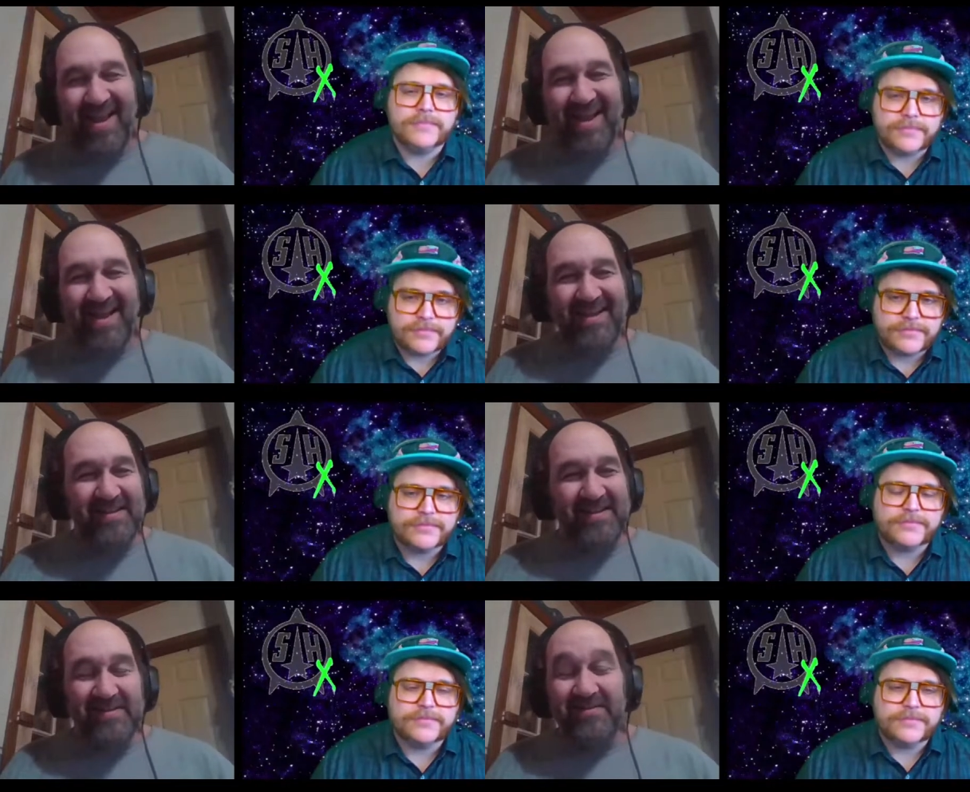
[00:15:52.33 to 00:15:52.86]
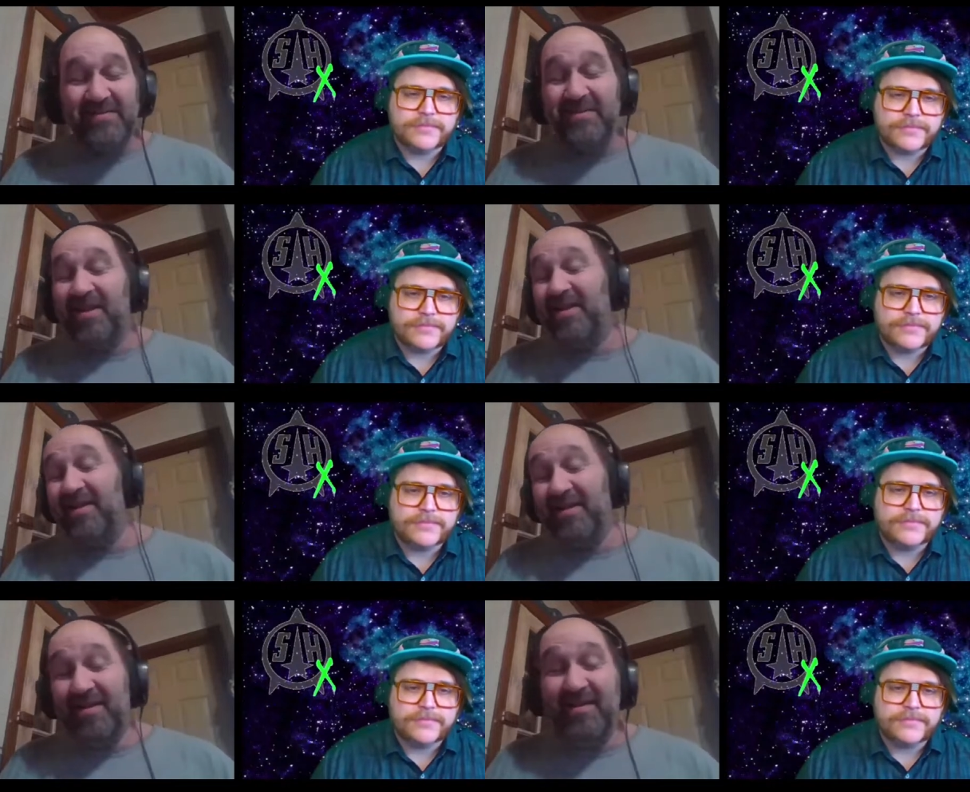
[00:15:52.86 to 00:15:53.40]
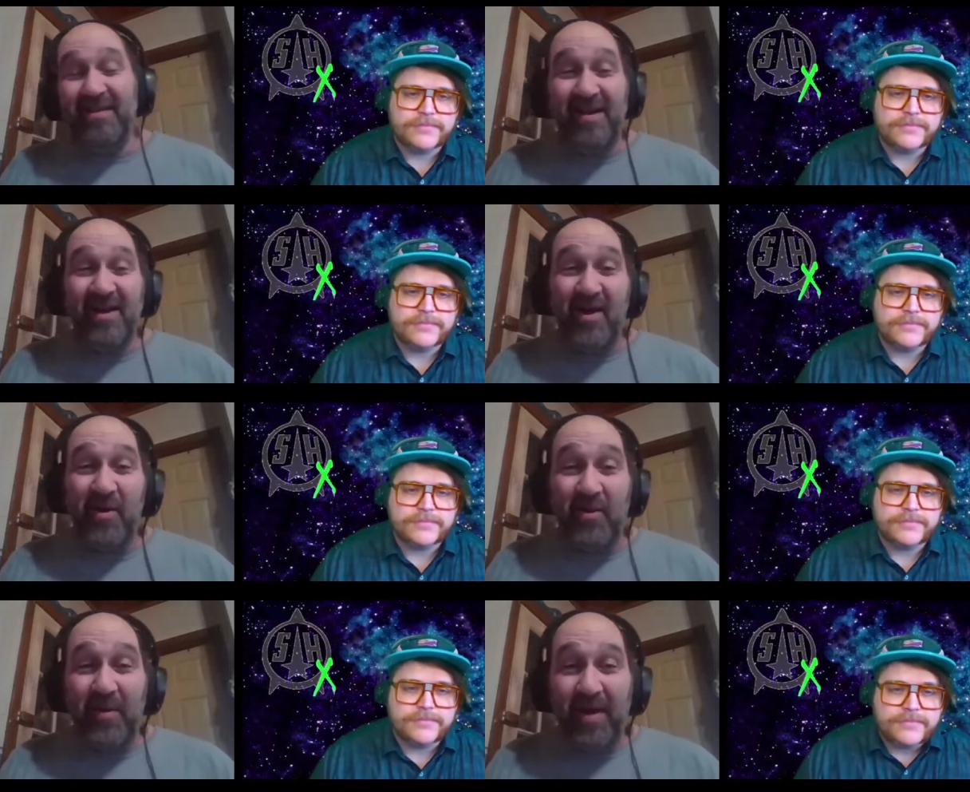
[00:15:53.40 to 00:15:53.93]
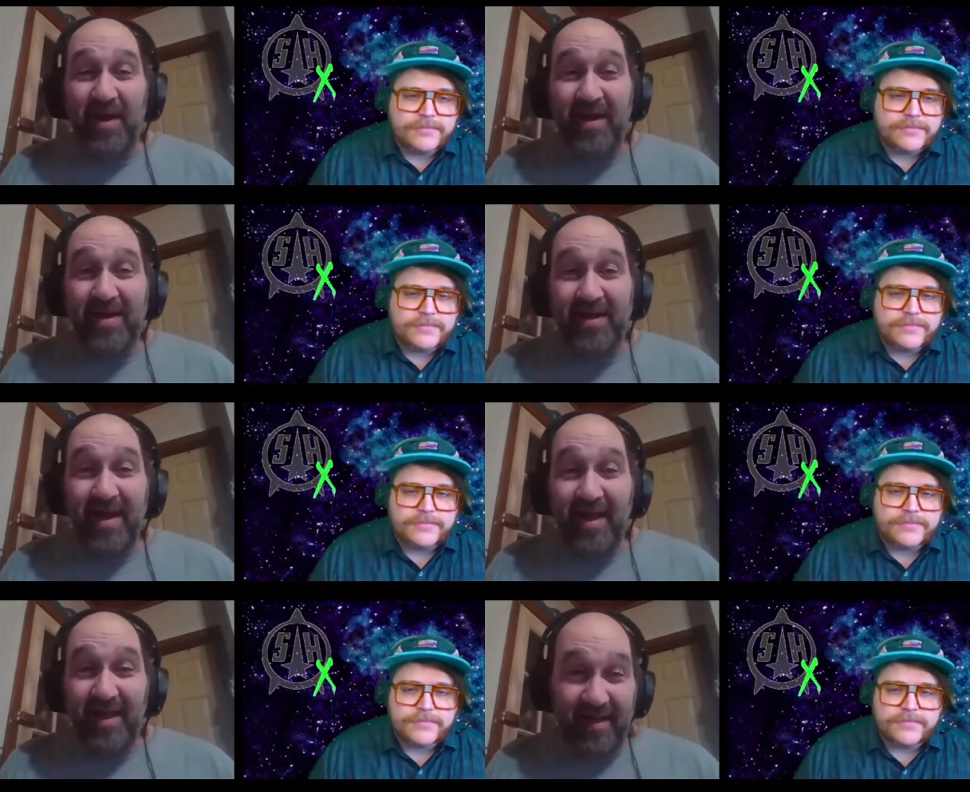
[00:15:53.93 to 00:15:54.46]
Speaker 1: and you know,
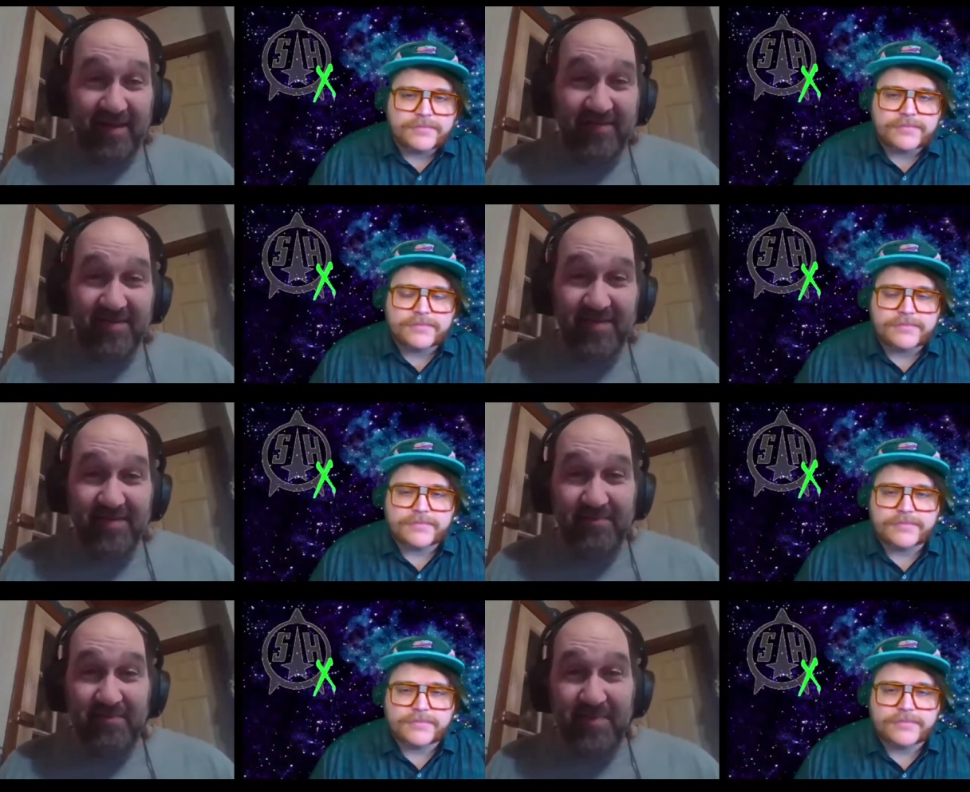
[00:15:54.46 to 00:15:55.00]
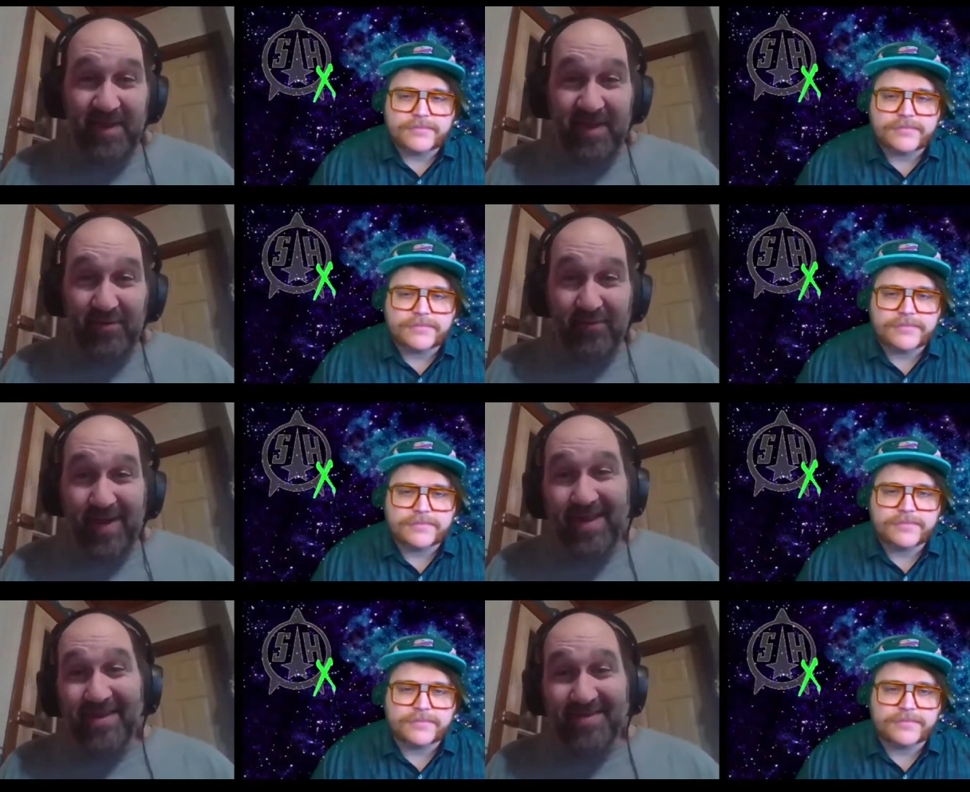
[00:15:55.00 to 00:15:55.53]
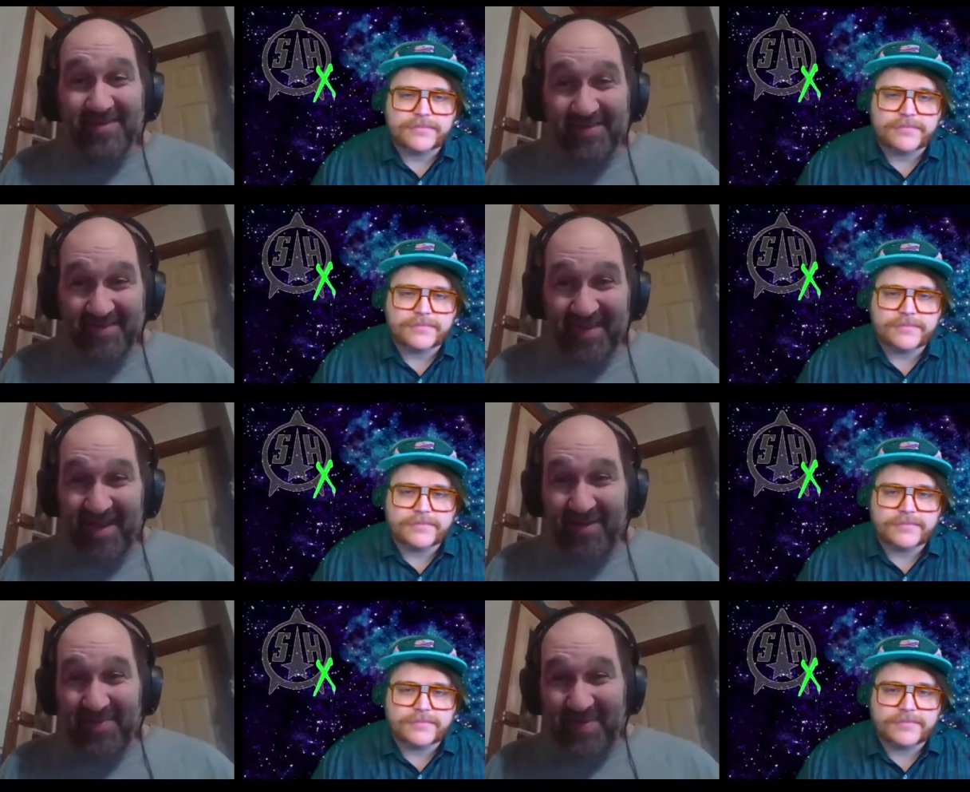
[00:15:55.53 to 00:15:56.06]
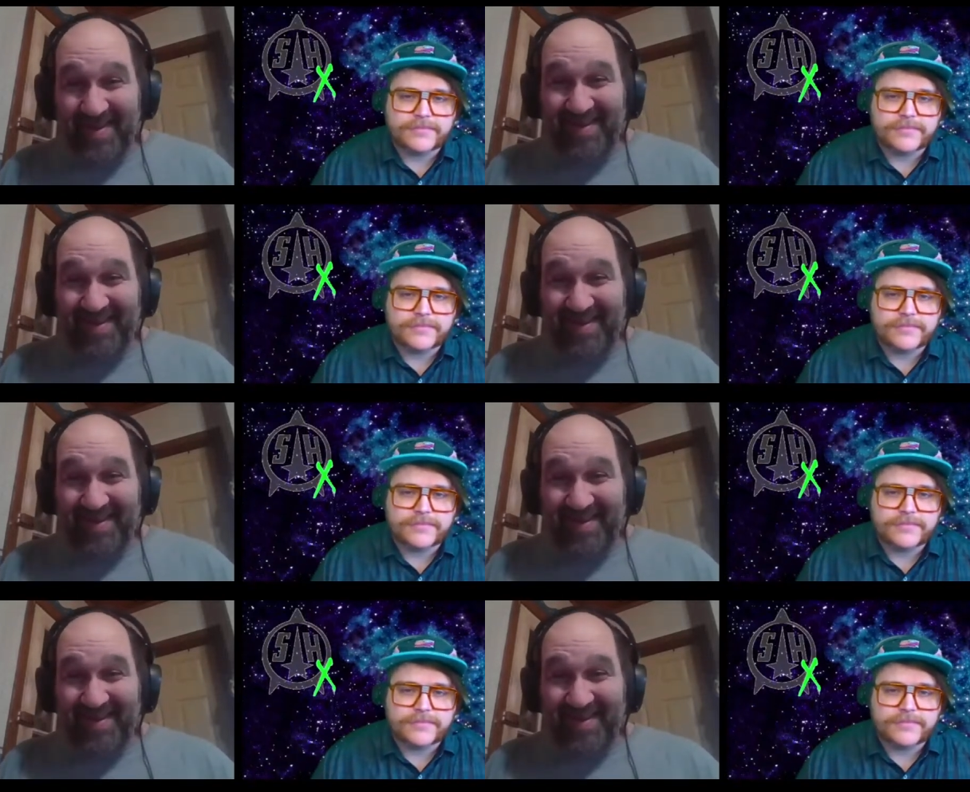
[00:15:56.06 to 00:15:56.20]
and I got to be a regular there